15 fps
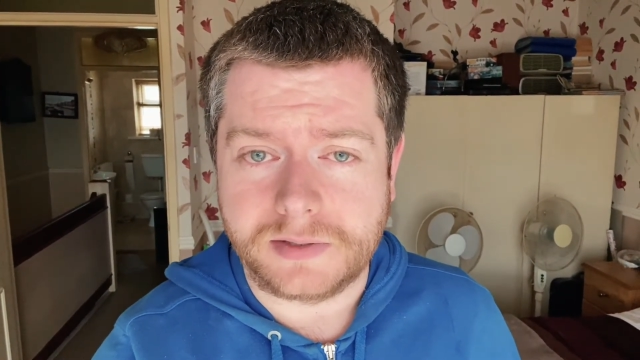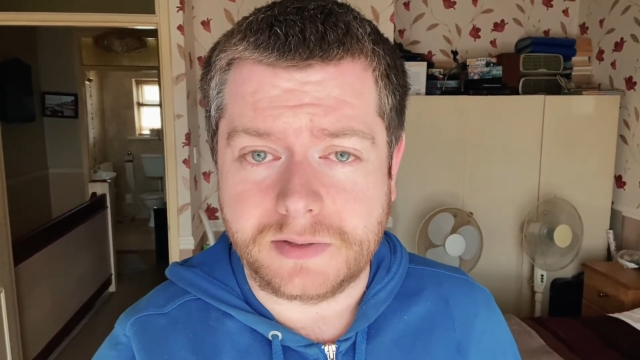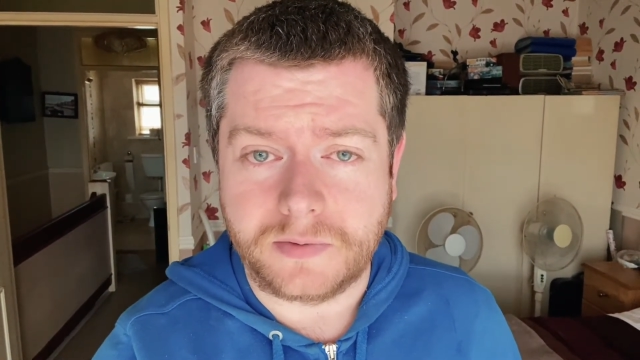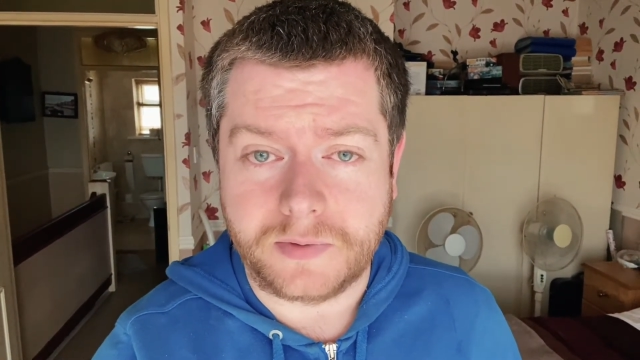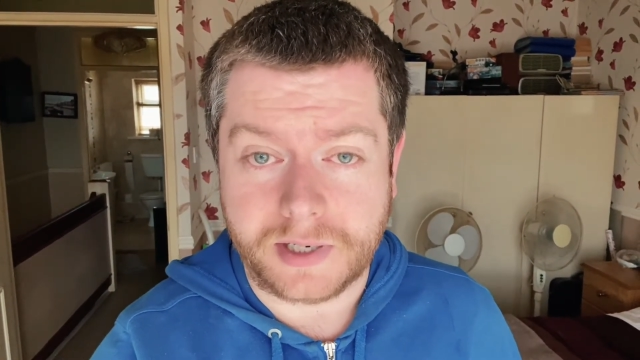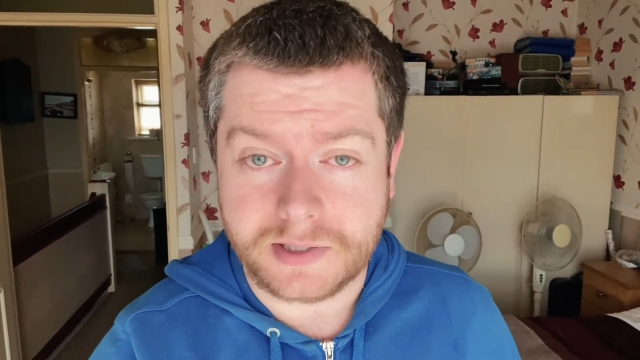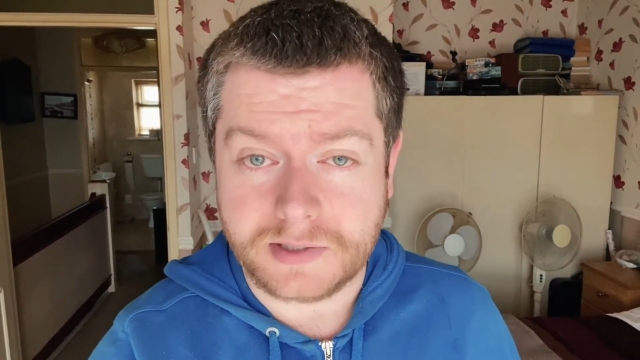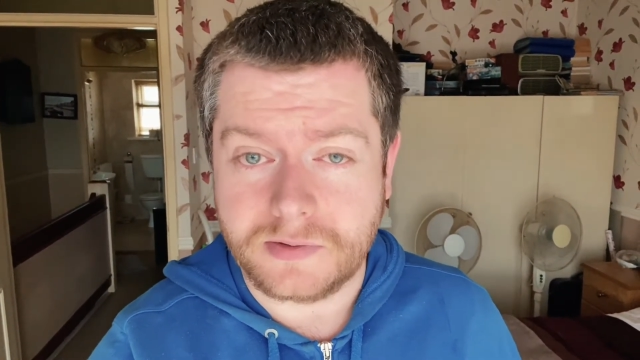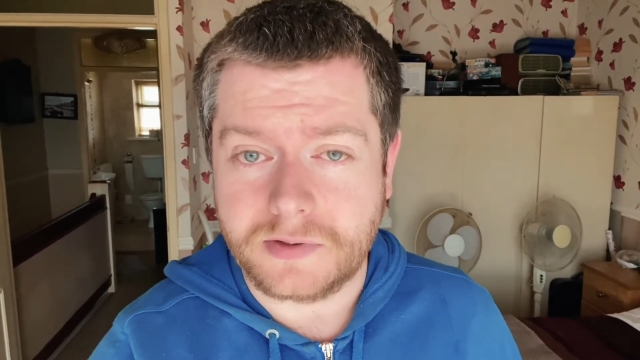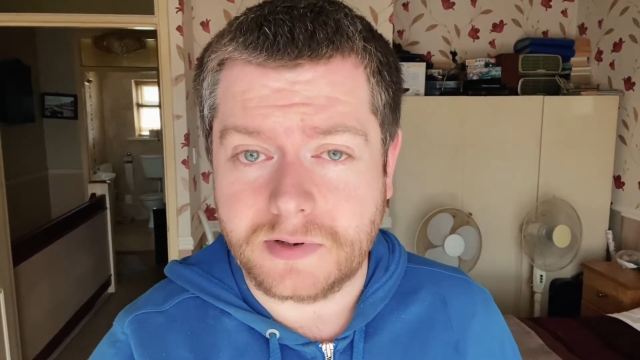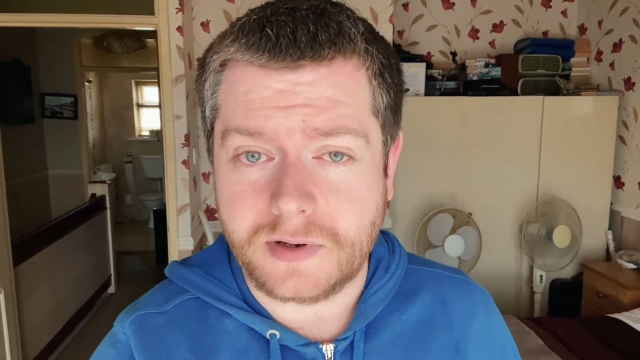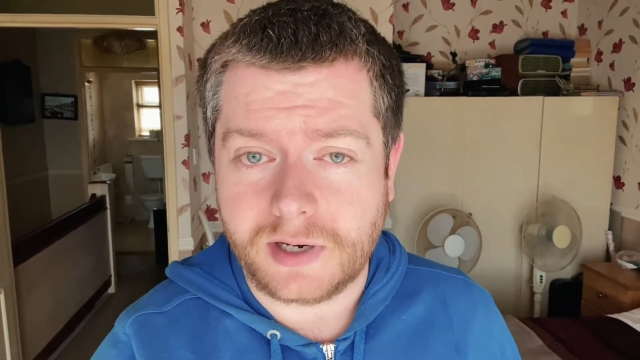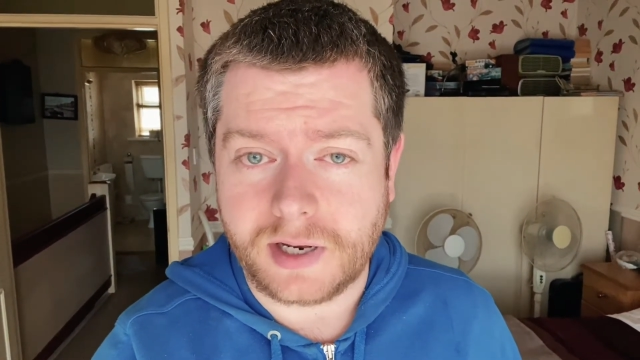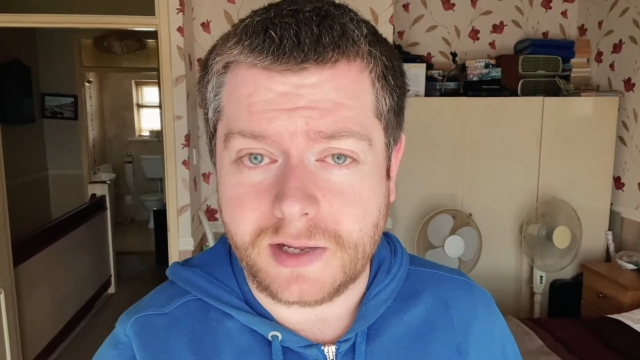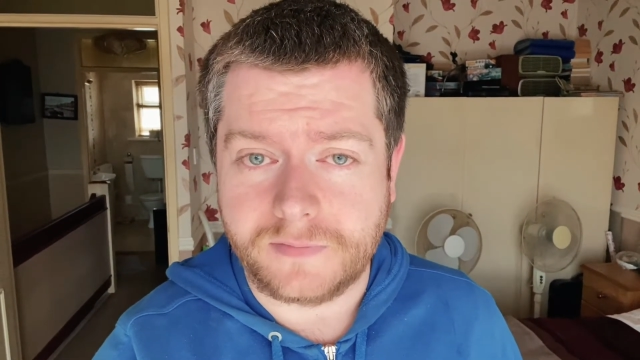so when I do
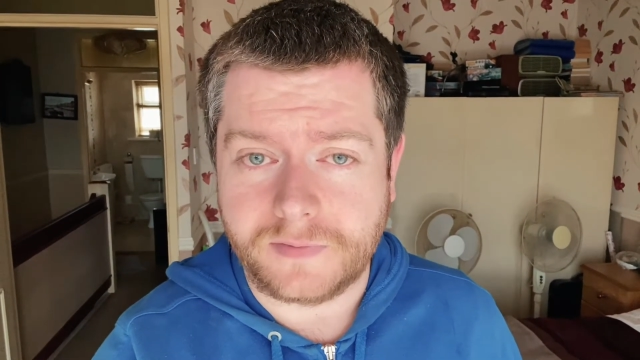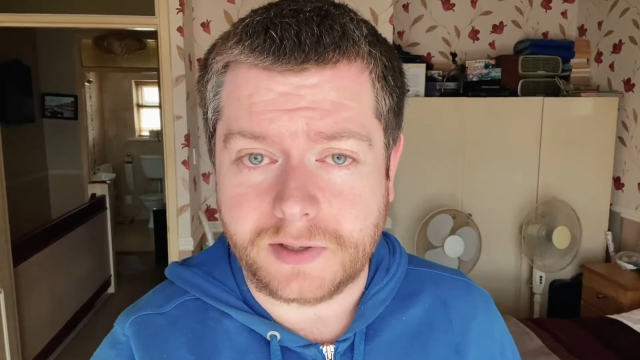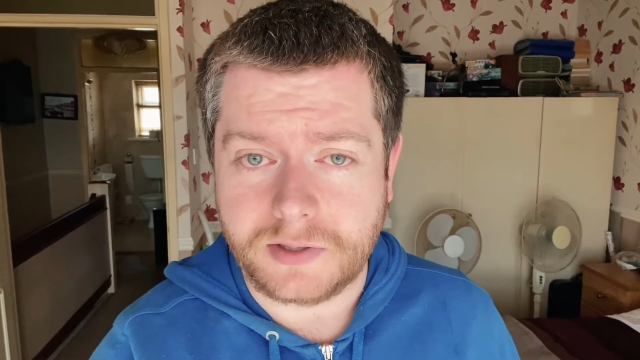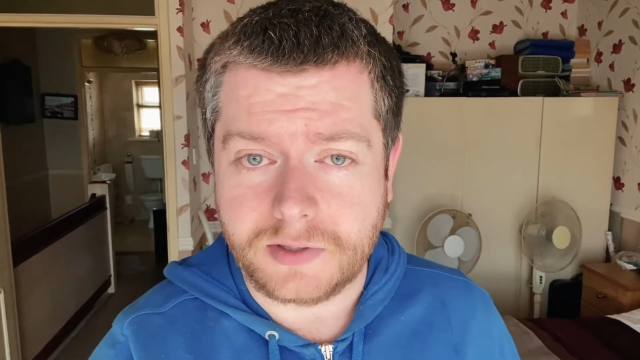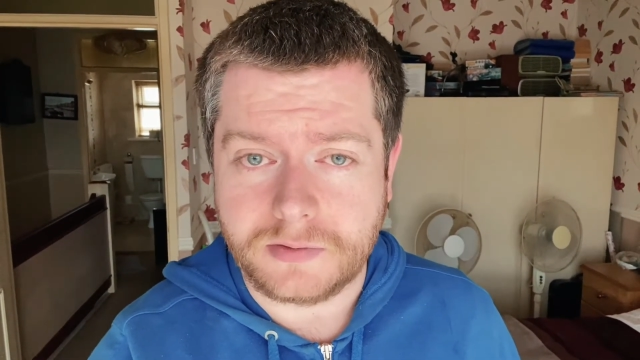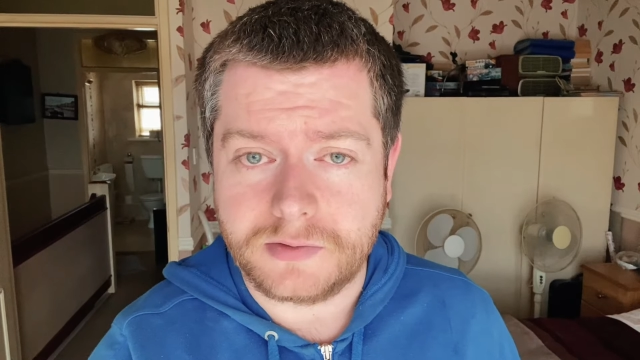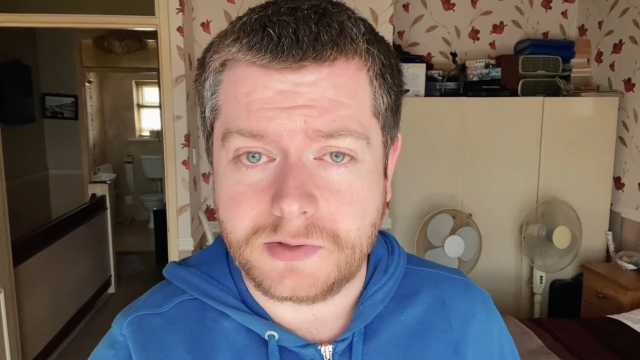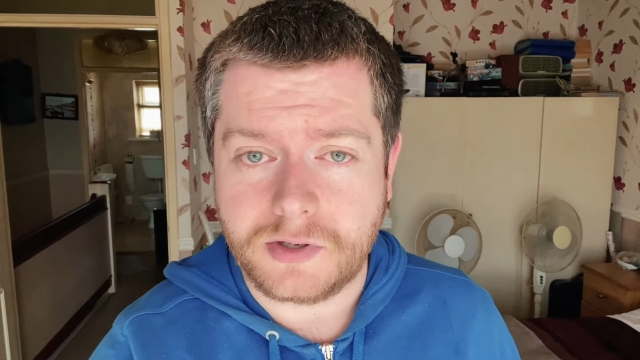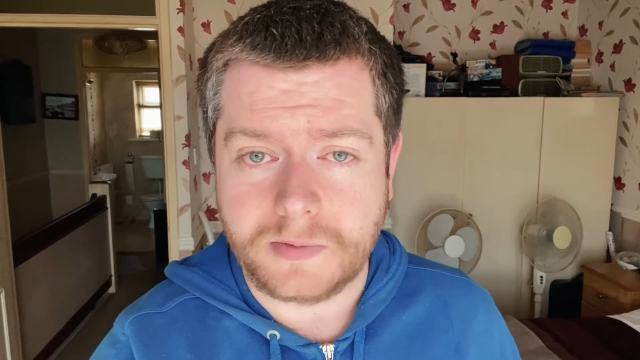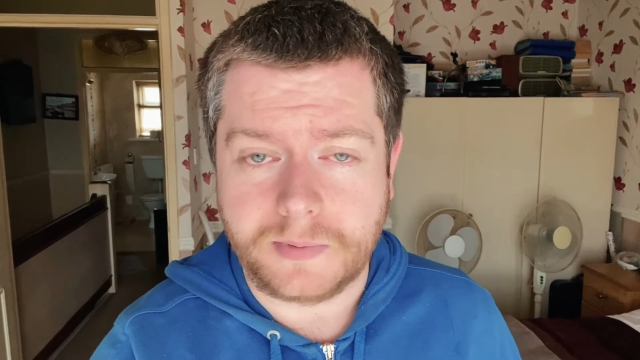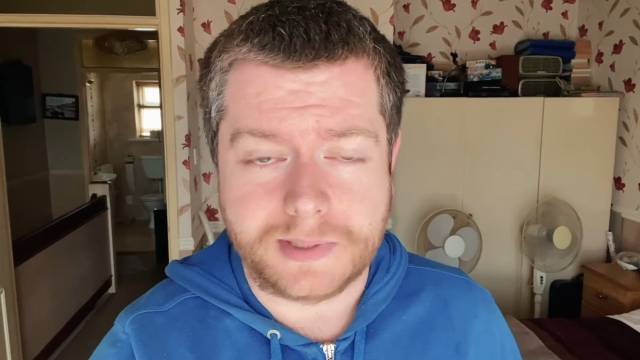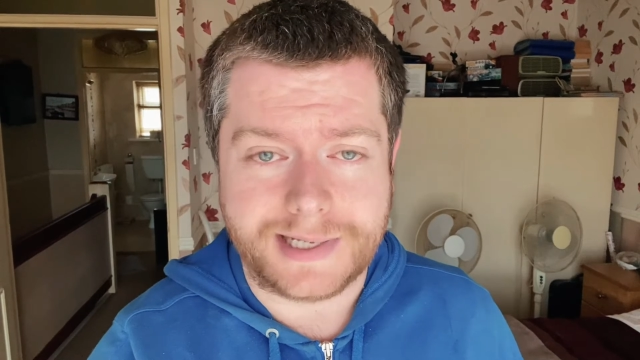go live on YouTube,